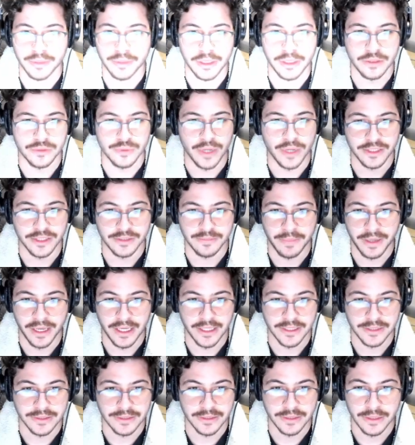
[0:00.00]
into any
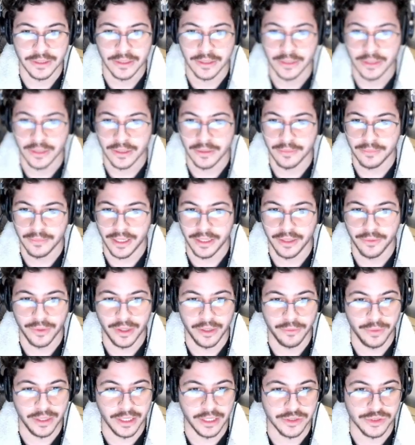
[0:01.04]
space. By the
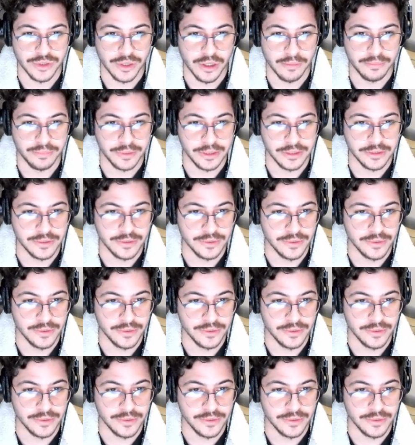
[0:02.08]
way, we can jump into